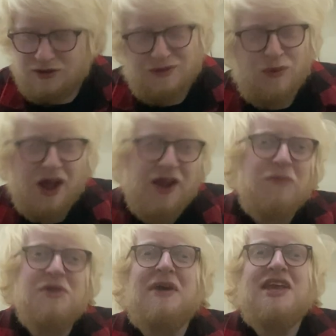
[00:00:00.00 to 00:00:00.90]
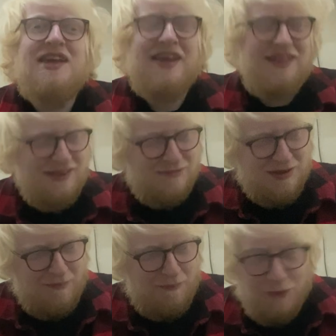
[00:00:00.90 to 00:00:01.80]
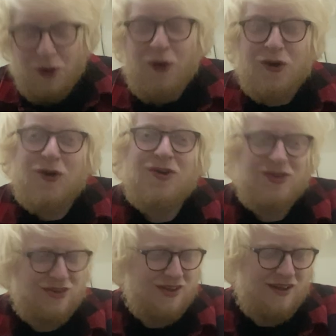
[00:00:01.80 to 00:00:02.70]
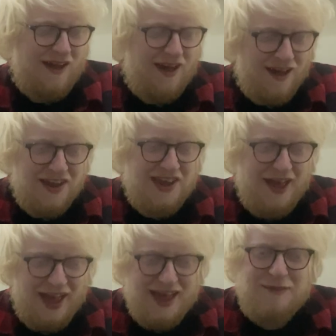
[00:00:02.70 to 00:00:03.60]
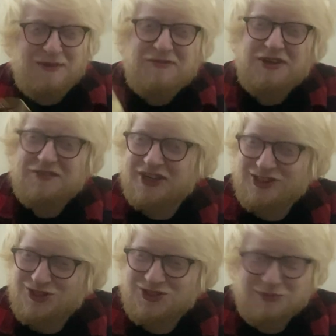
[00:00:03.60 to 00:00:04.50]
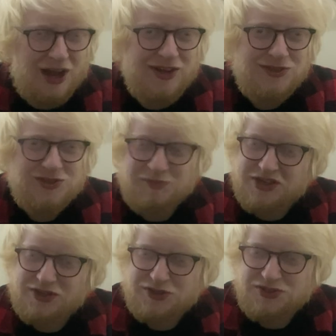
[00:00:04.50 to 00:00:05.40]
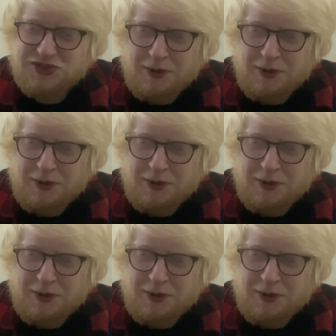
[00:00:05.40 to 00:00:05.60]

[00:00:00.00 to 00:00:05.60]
Why are we making more higher ABV versions of milds? Because